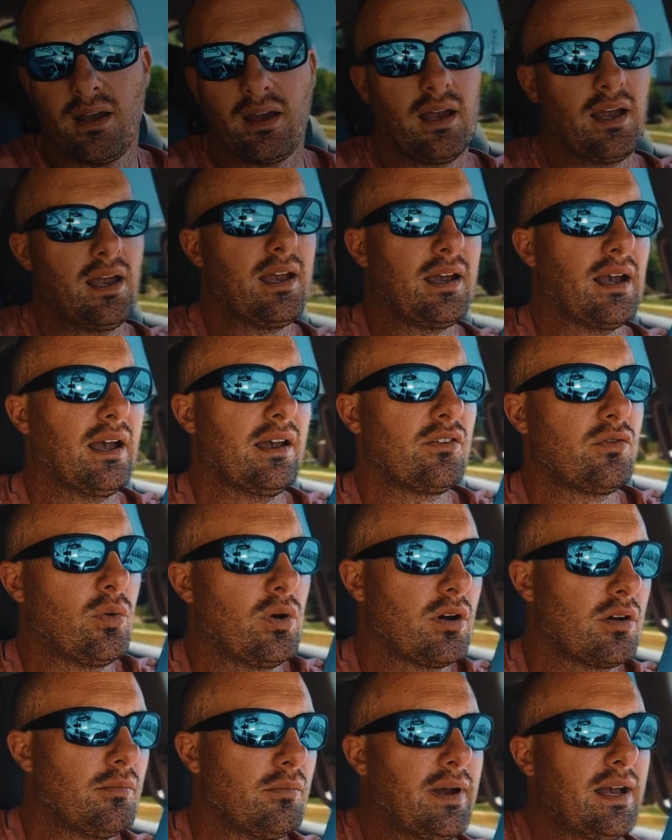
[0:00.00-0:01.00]
Hey guys,
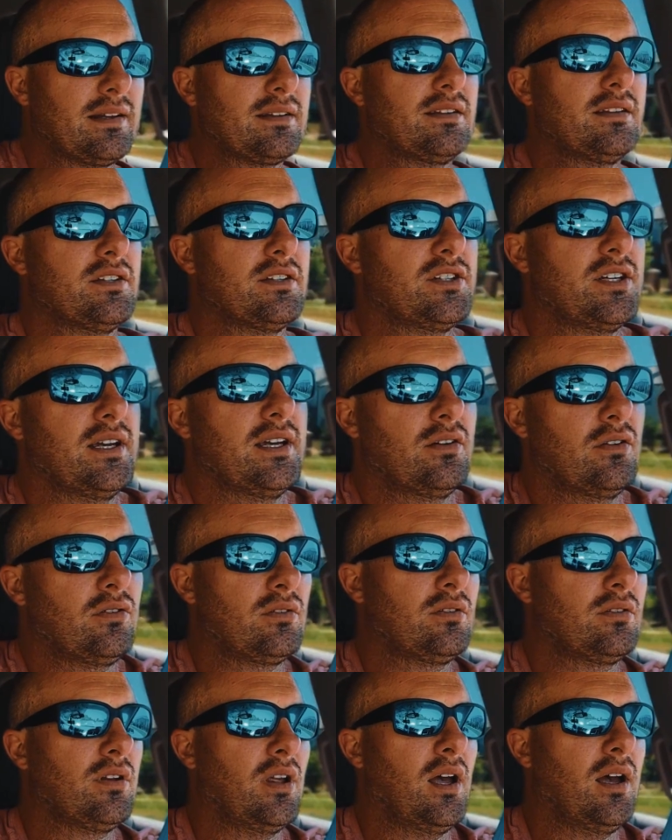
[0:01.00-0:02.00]
welcome back to the
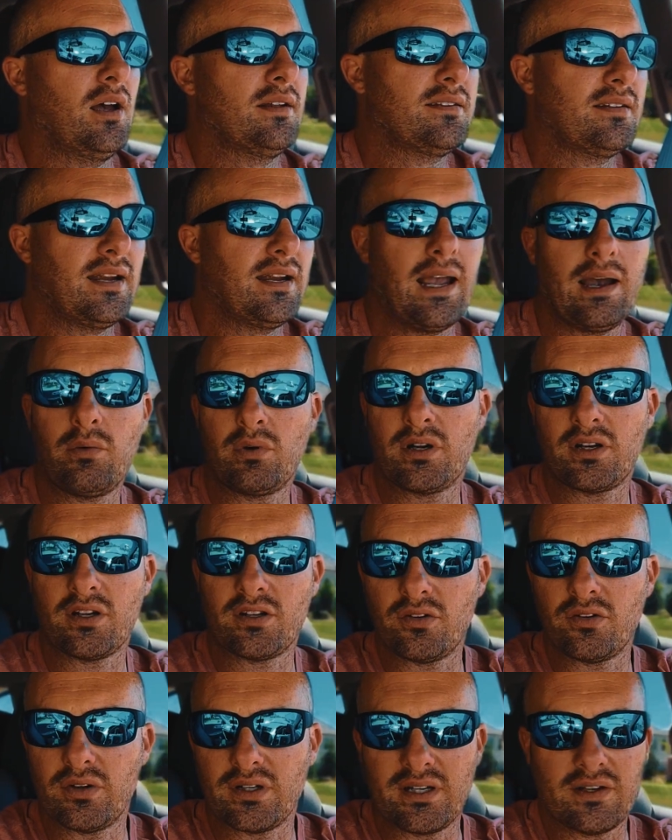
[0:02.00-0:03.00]
channel. Uh, today I wanted to
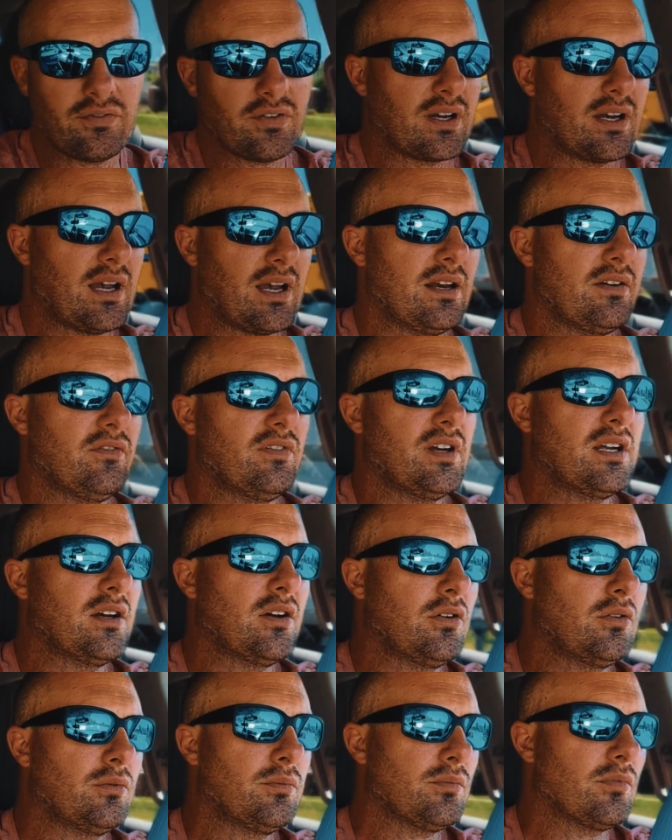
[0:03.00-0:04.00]
do a different kind of
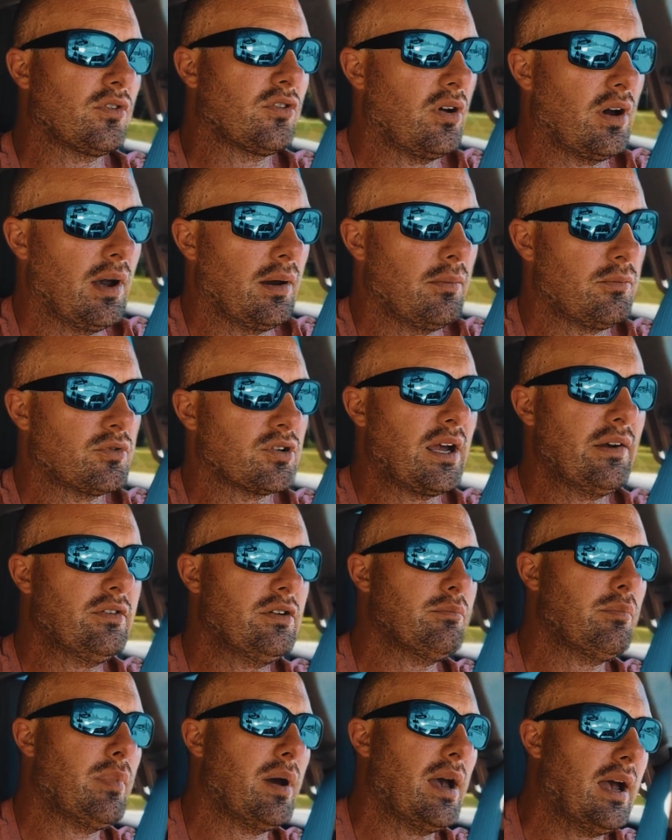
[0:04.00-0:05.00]
video. So I'm
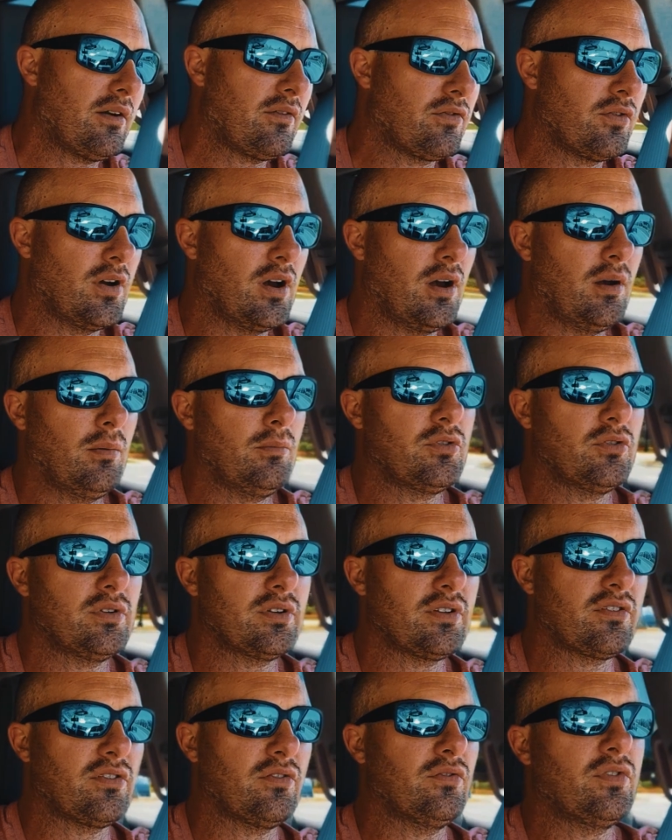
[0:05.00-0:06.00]
driving back from
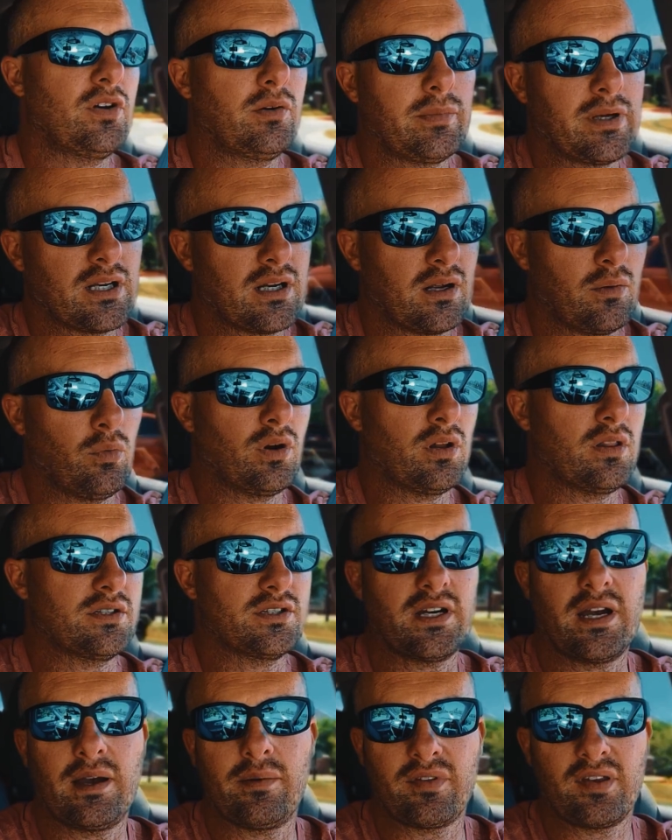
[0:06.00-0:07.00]
doing some filming on one of the
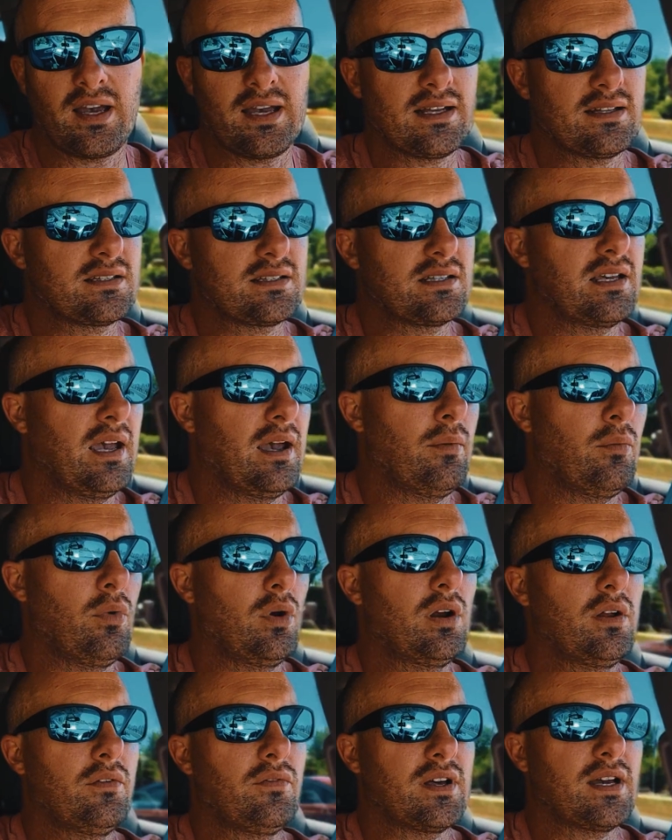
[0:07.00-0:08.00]
job sites and
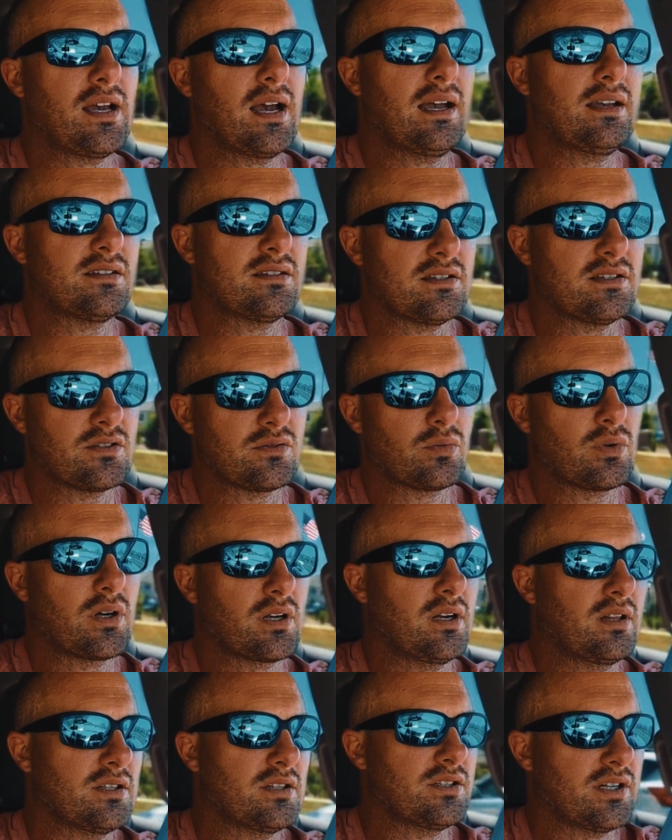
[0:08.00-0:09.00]
one of the guys that's working
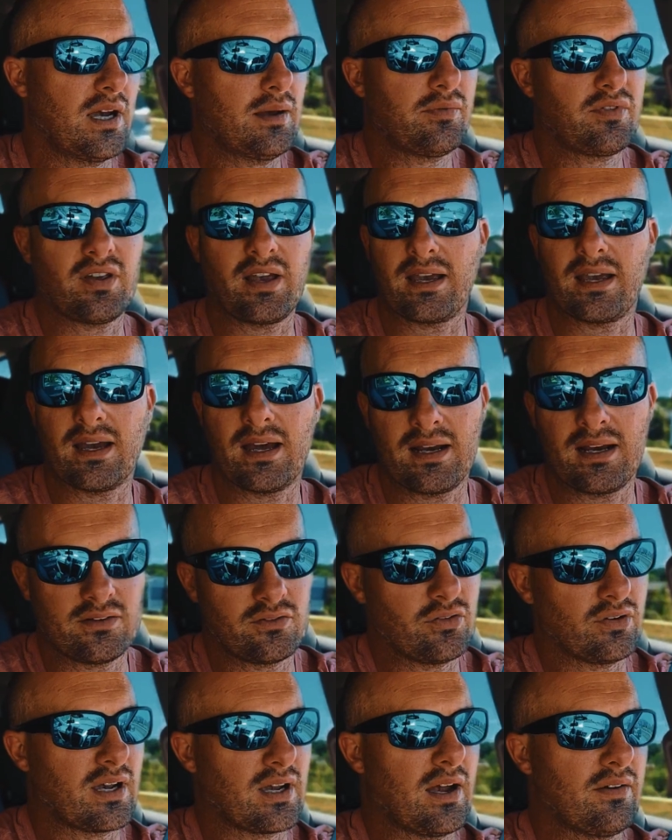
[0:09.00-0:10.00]
on the job site got
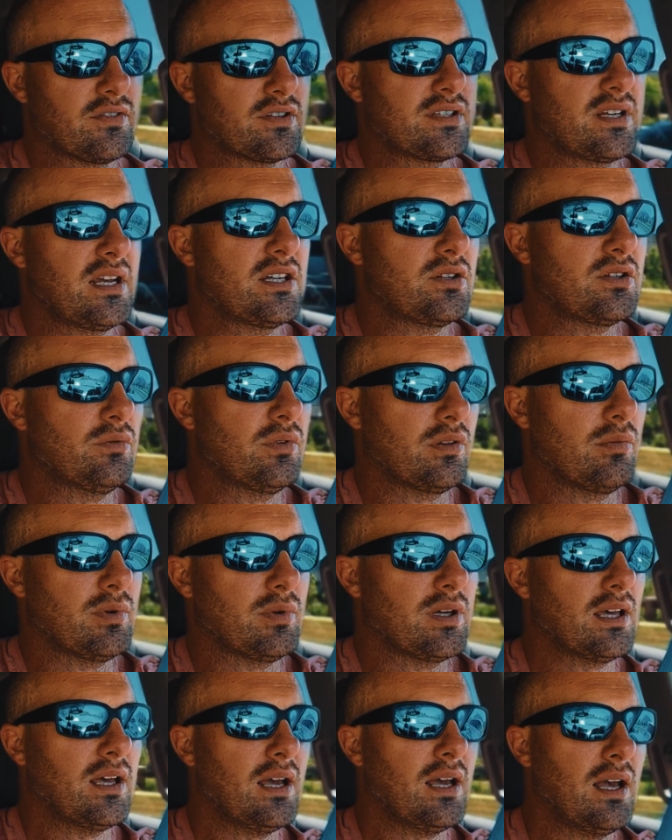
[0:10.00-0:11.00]
into a conversation with me
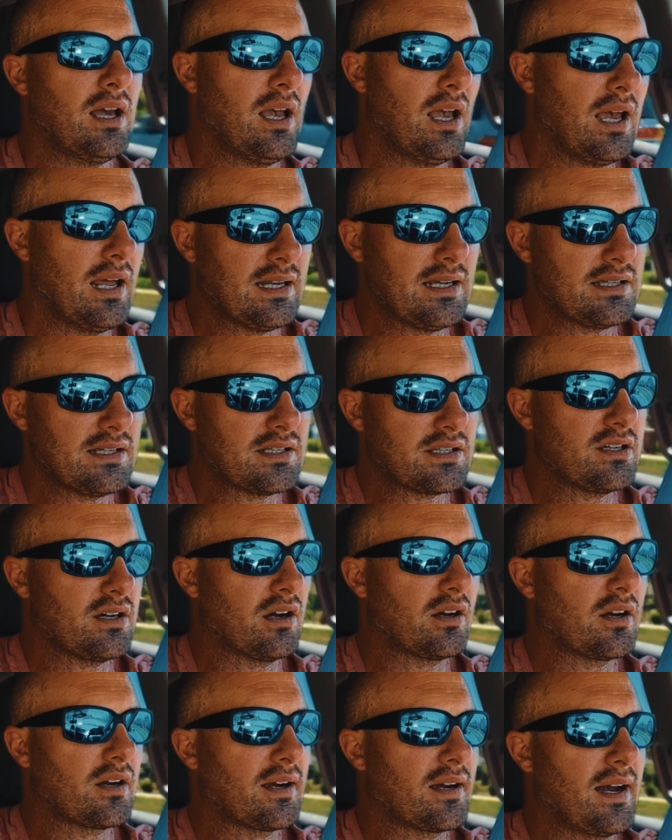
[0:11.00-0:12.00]
and he's a
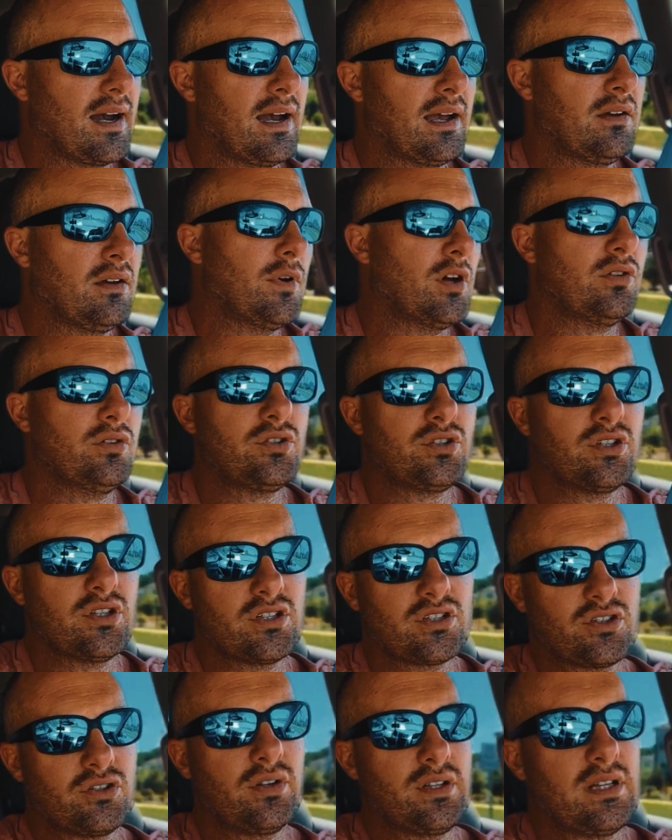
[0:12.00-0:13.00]
younger guy who just
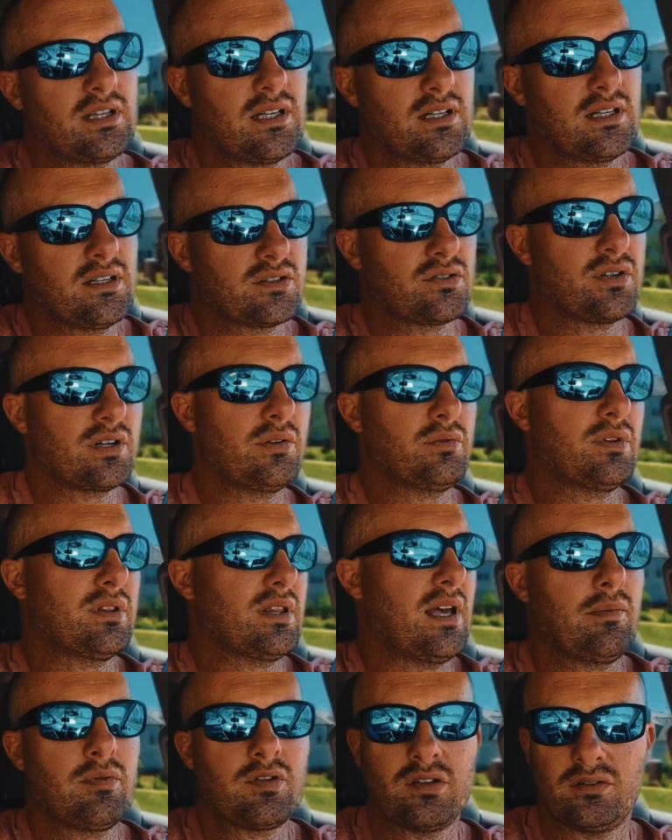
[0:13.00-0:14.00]
joined the industry with
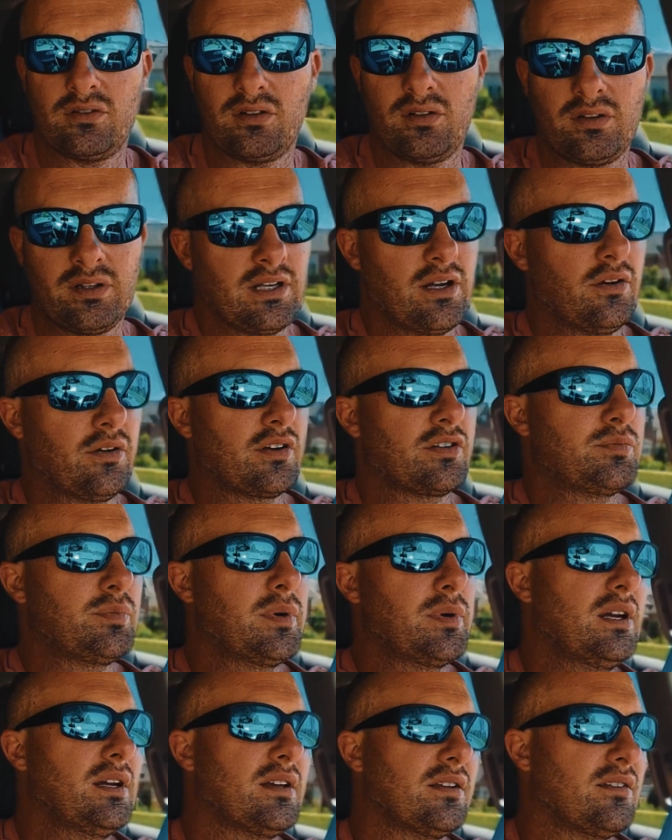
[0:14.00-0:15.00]
absolutely no
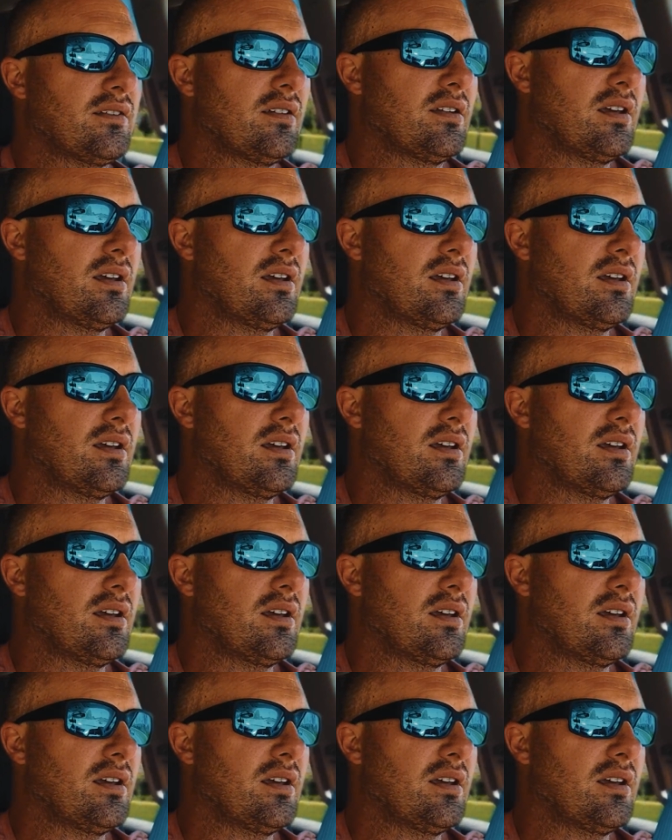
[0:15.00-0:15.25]
experience.